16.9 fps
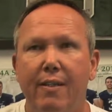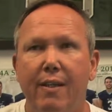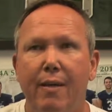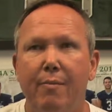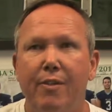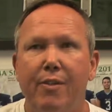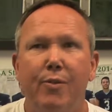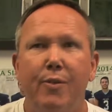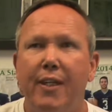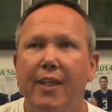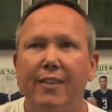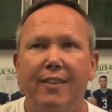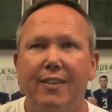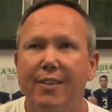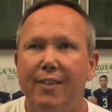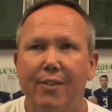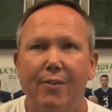I mean, who
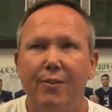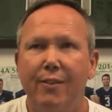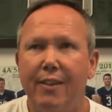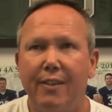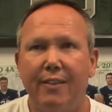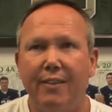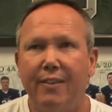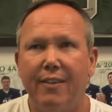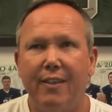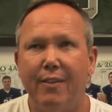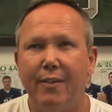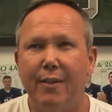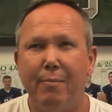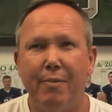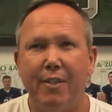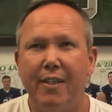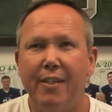gets to do this? You know
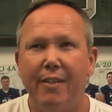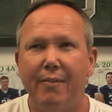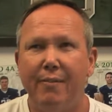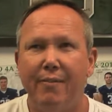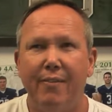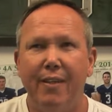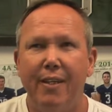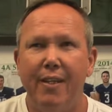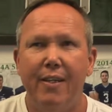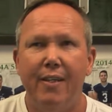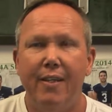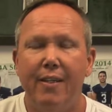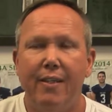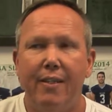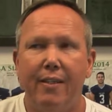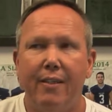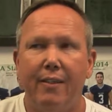what I mean? And
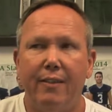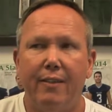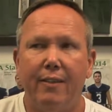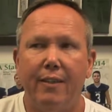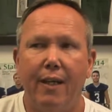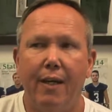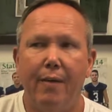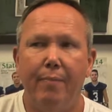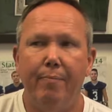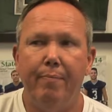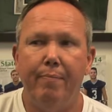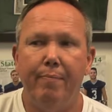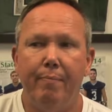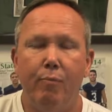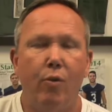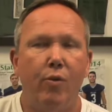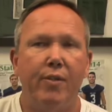it's
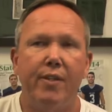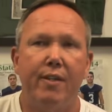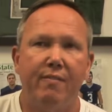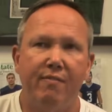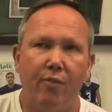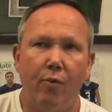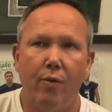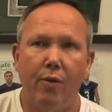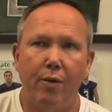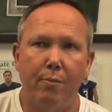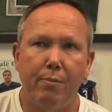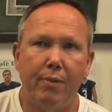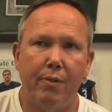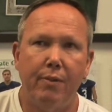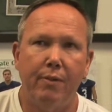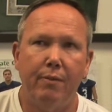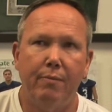more than
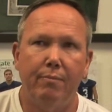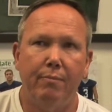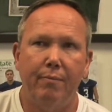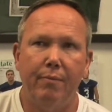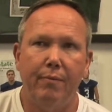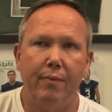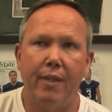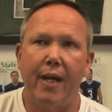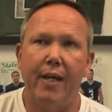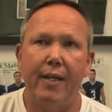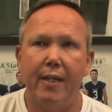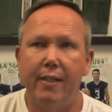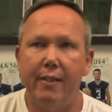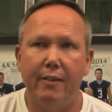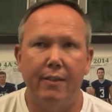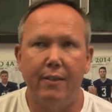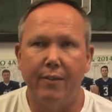affordable. A lot of
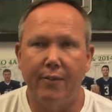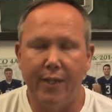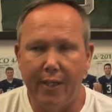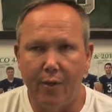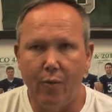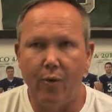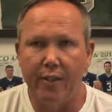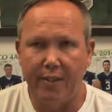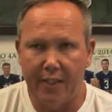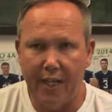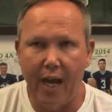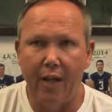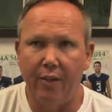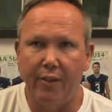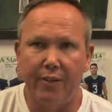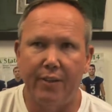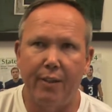kids, you know, they go on
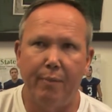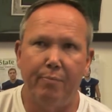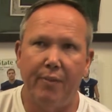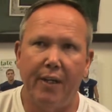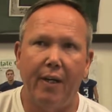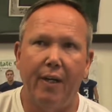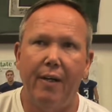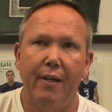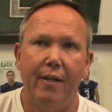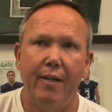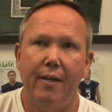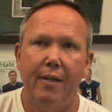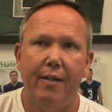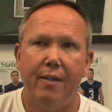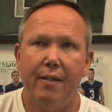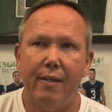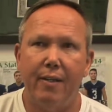scholarship there,
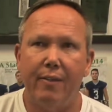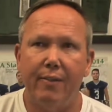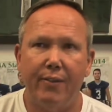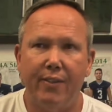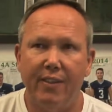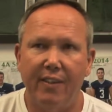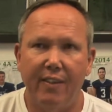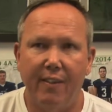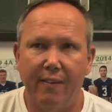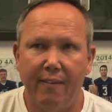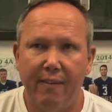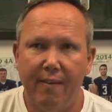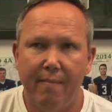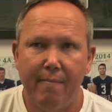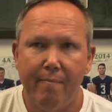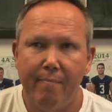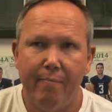you know, so
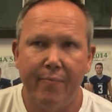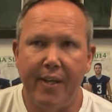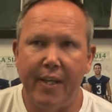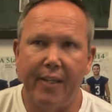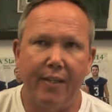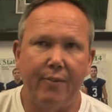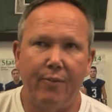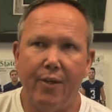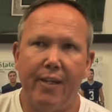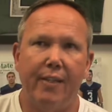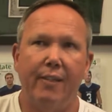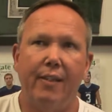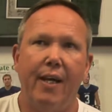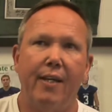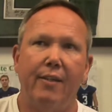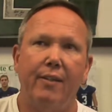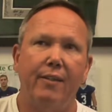they can write a
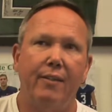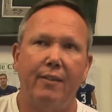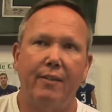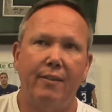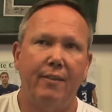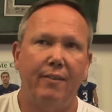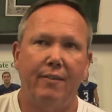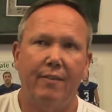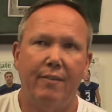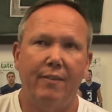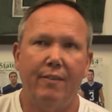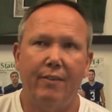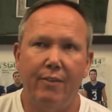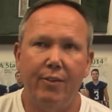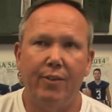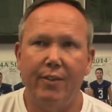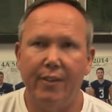letter, and
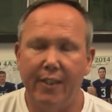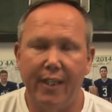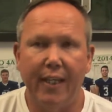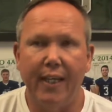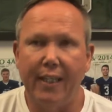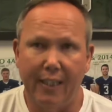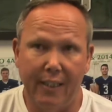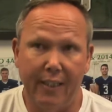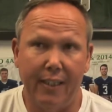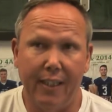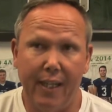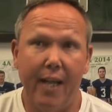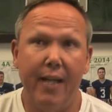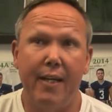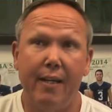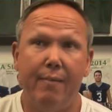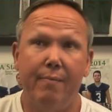usually they get
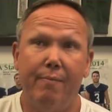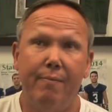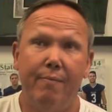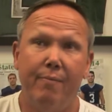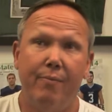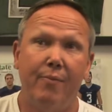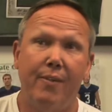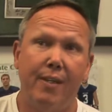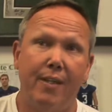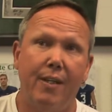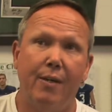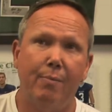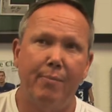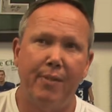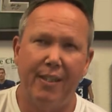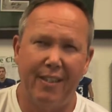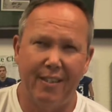let in, you
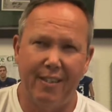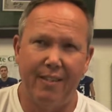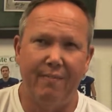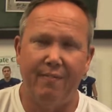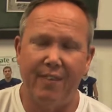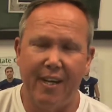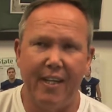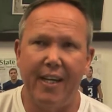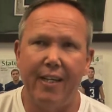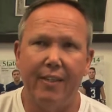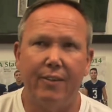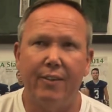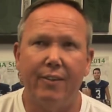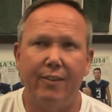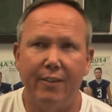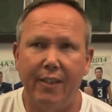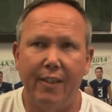know, because of
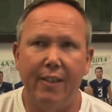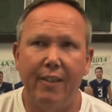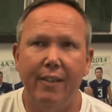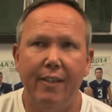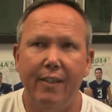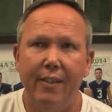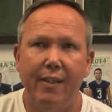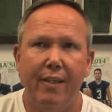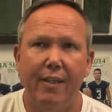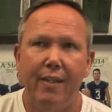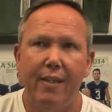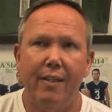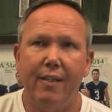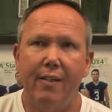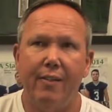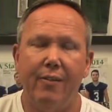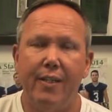financial need,
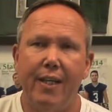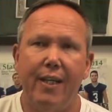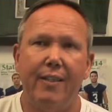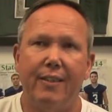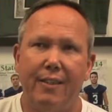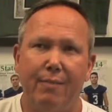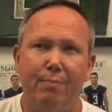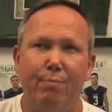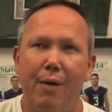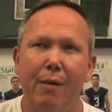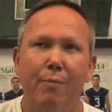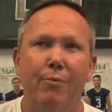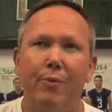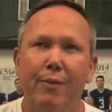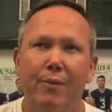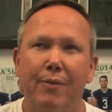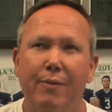you know, and that's
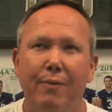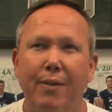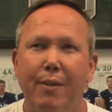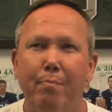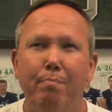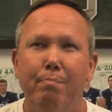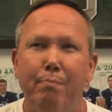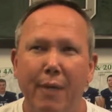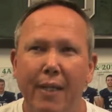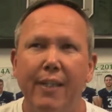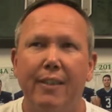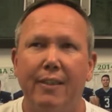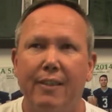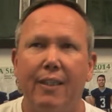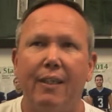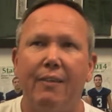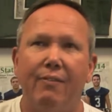probably the
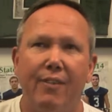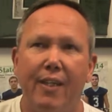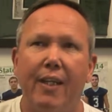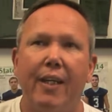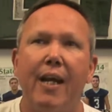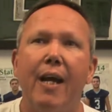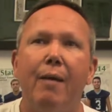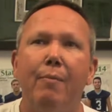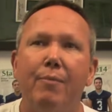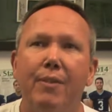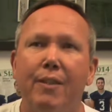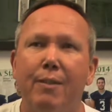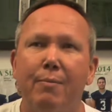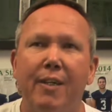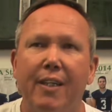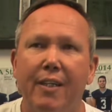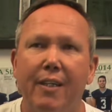biggest thing for the camp
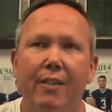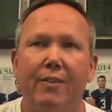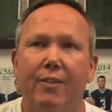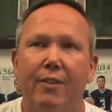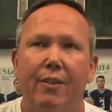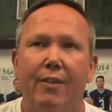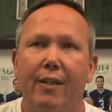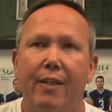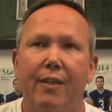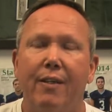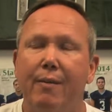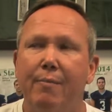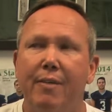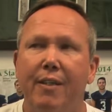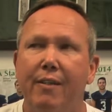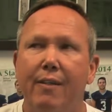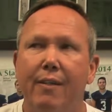is making sure, you know, I
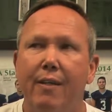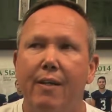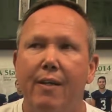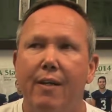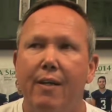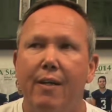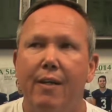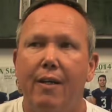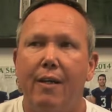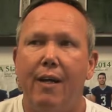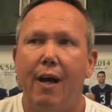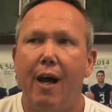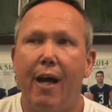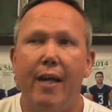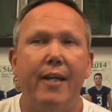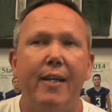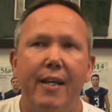mean,
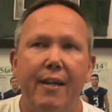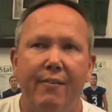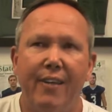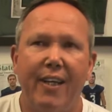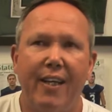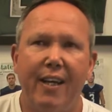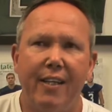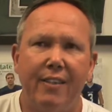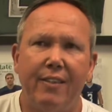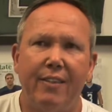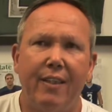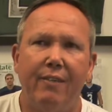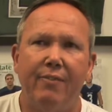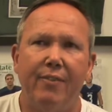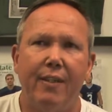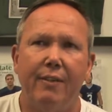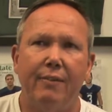I didn't have that kind of
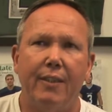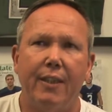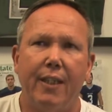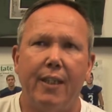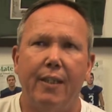stuff when I was a